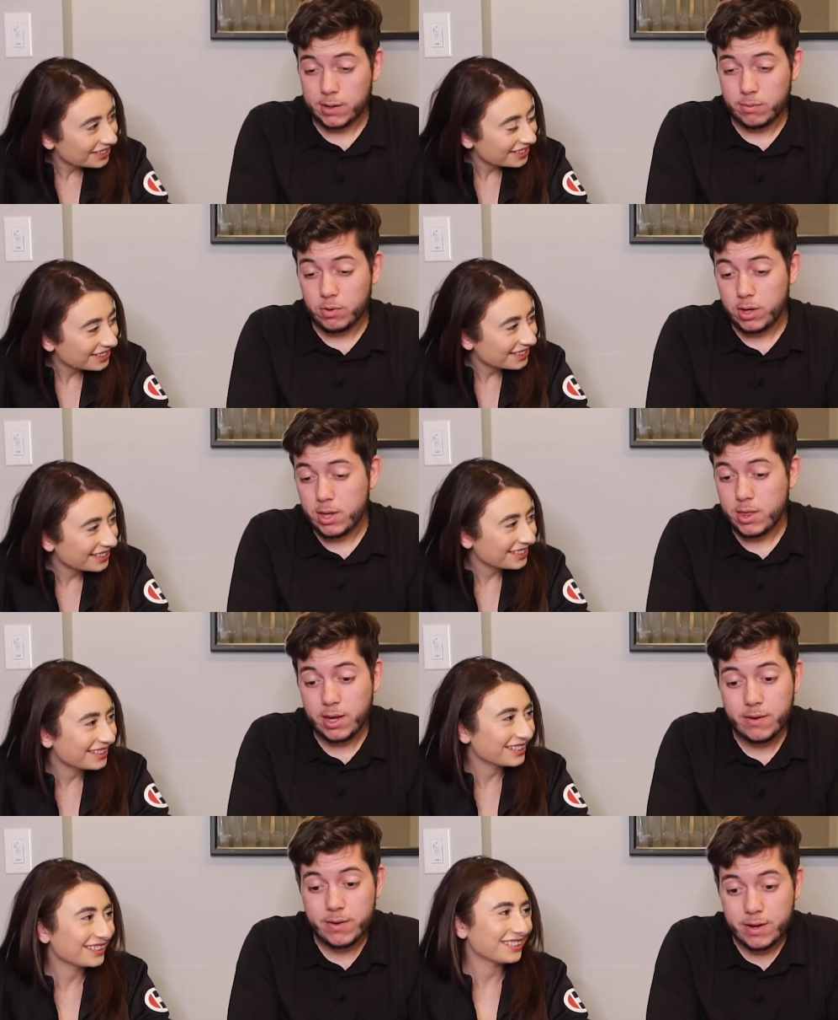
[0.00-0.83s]
Speaker 1: Because I'm trying
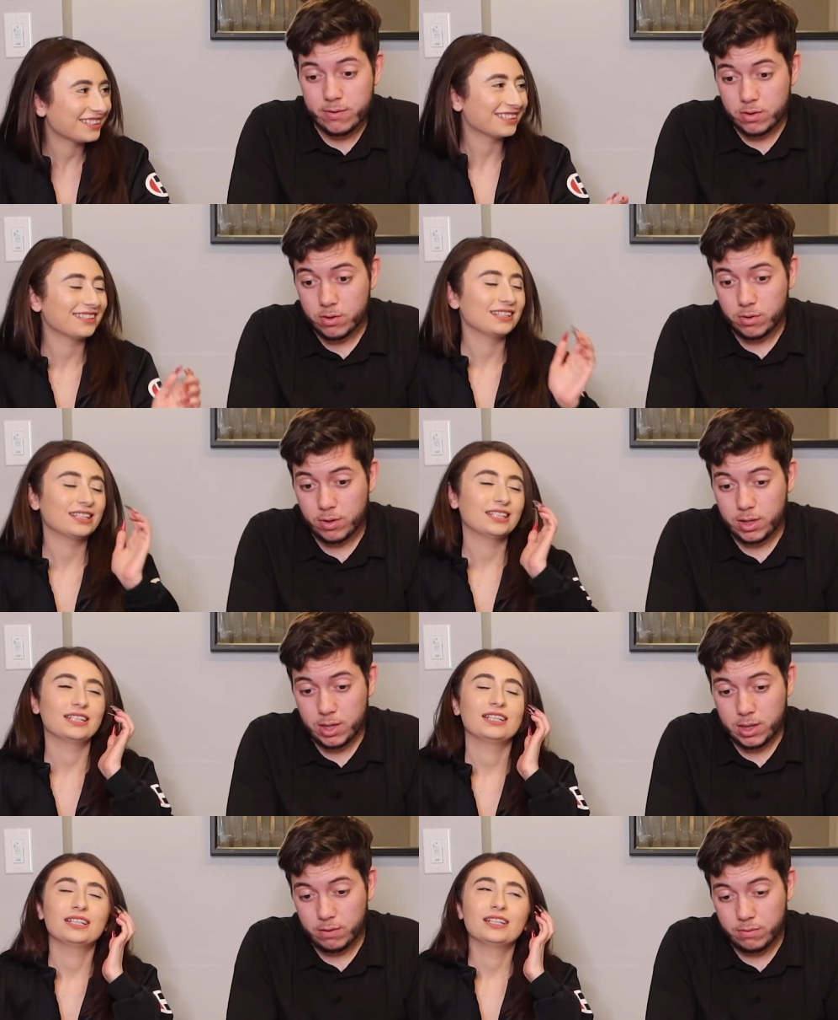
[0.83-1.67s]
to think if I ever stole
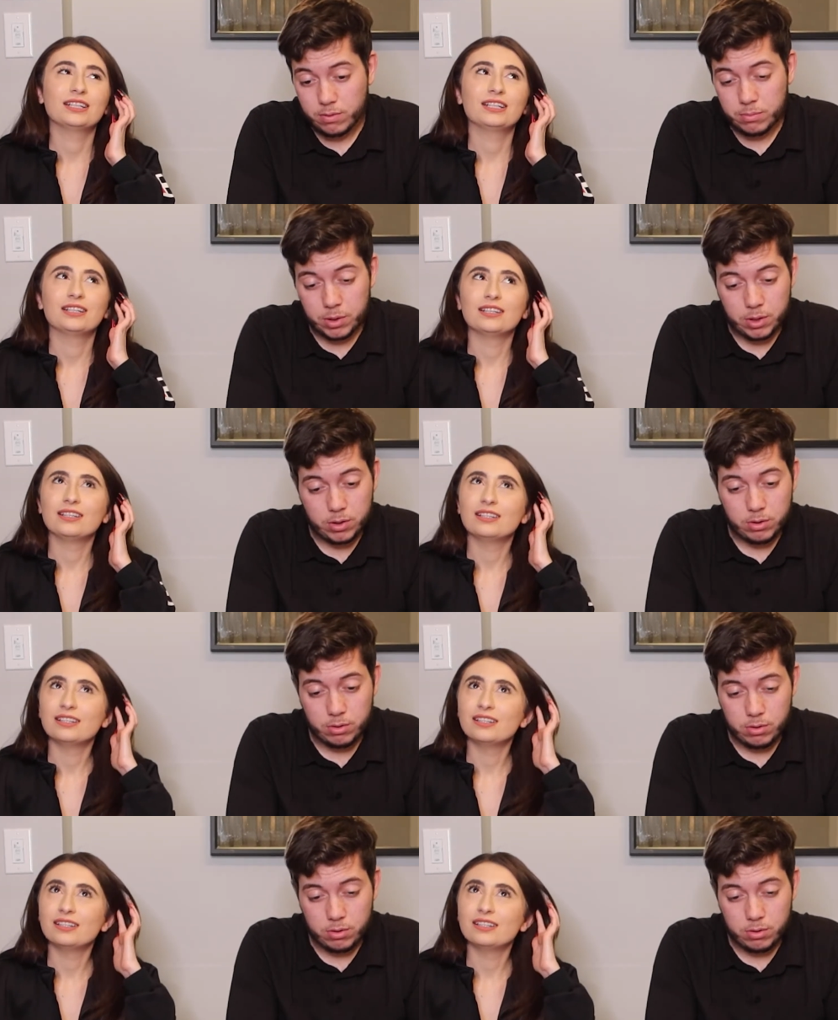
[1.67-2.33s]
anything from you.